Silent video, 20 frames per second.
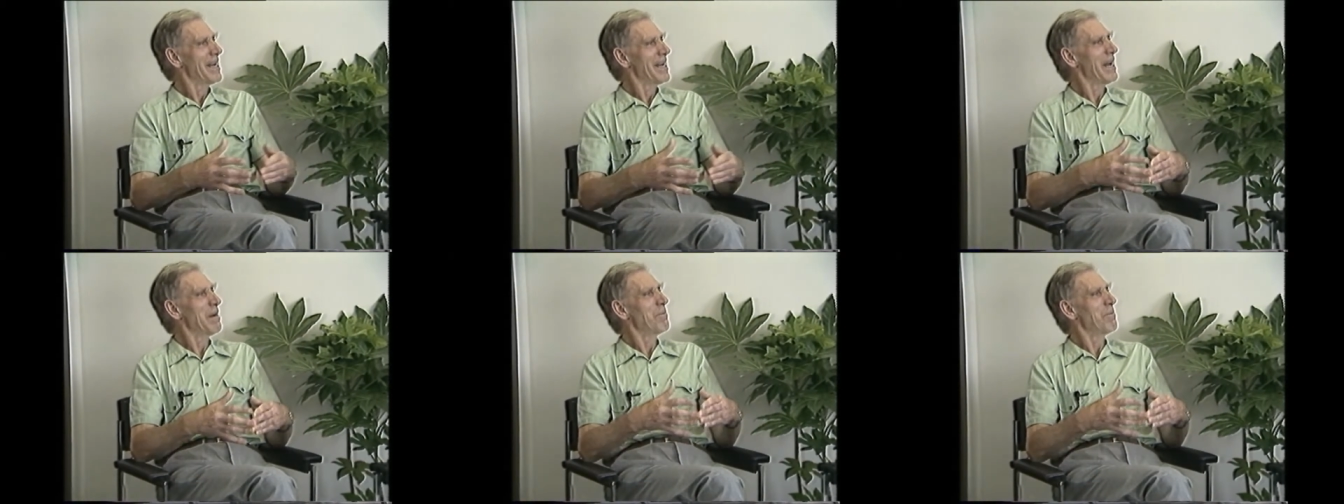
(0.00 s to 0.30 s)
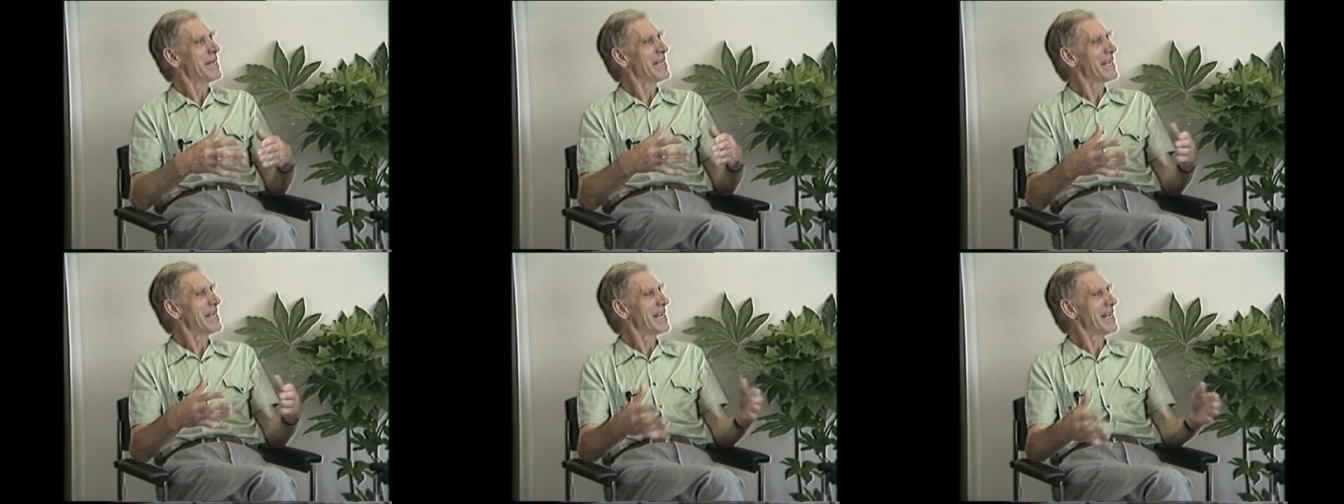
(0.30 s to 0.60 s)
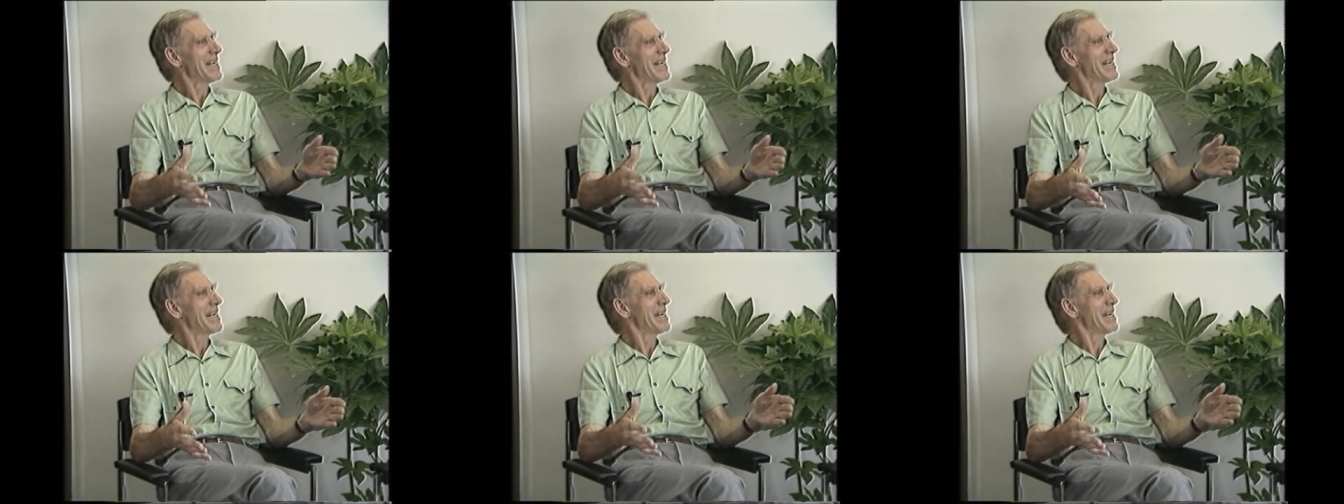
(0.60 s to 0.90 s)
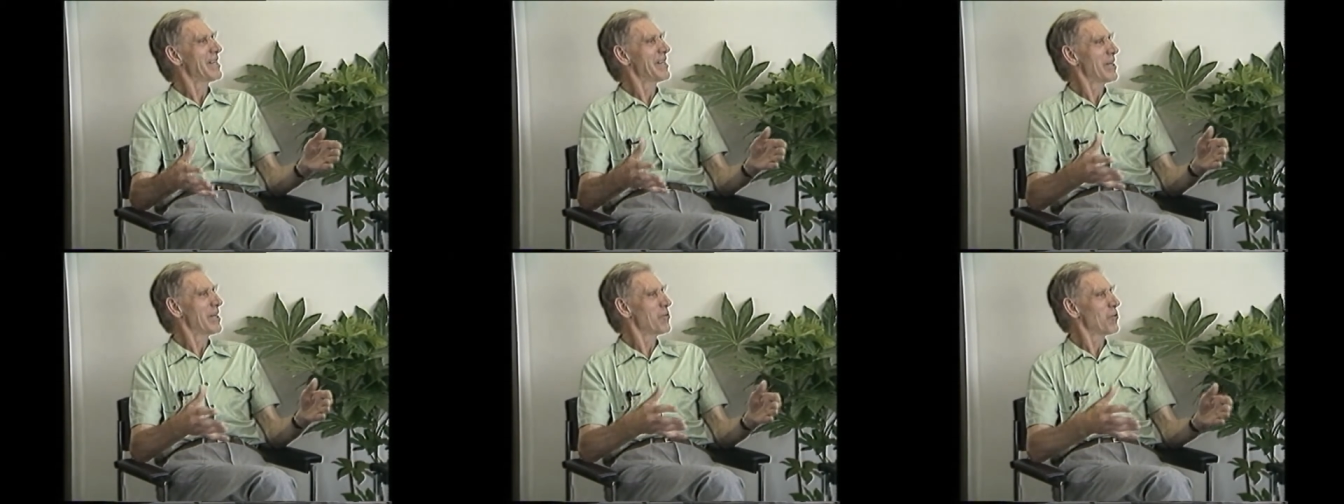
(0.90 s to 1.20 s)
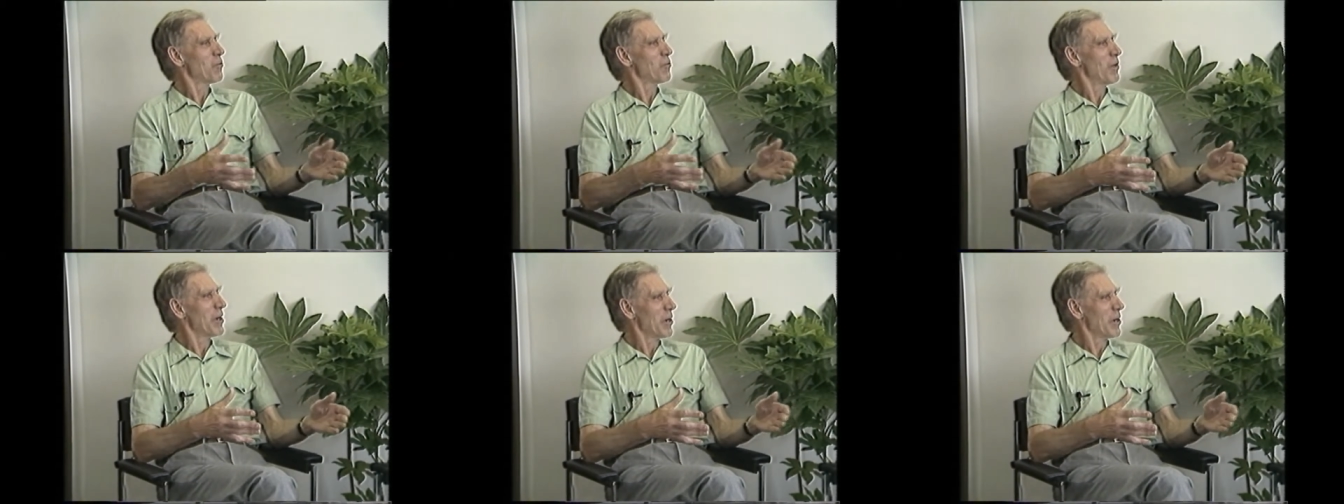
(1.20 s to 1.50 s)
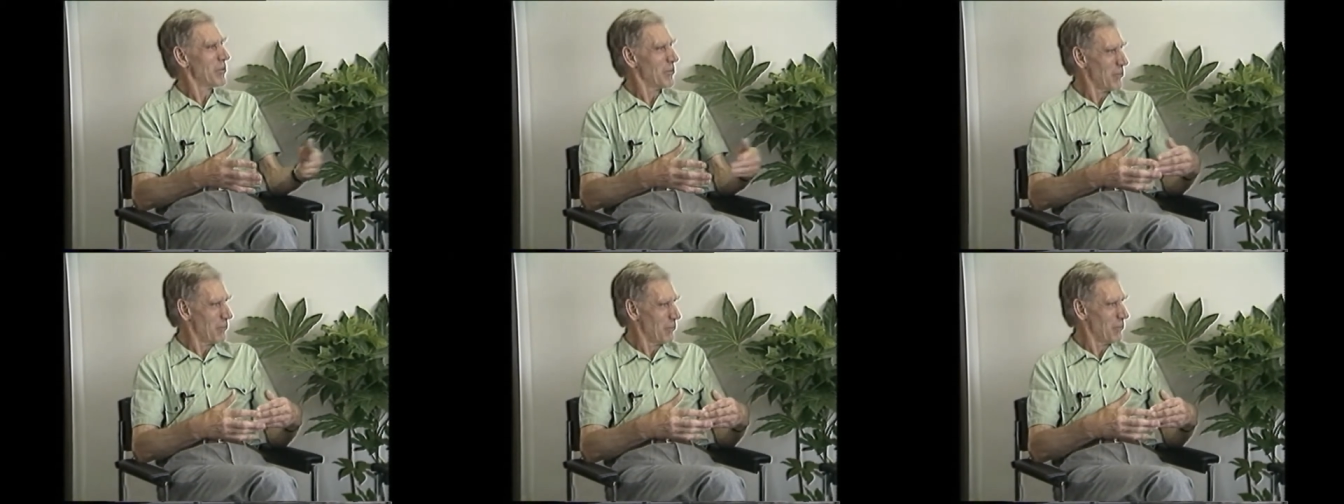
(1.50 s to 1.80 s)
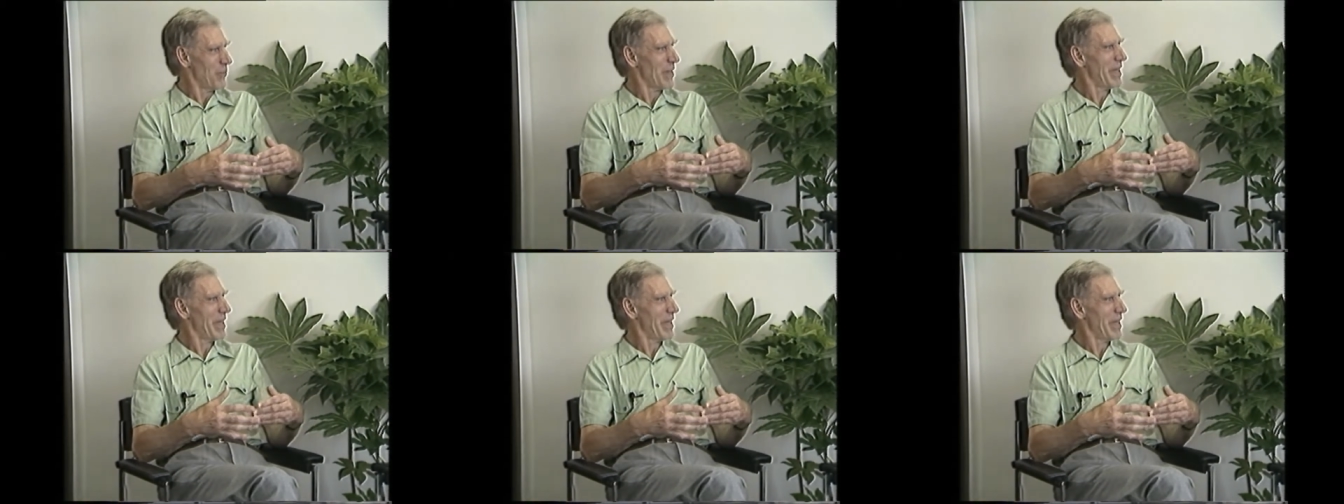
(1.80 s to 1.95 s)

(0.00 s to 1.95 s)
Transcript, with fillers: immediately they took one or two,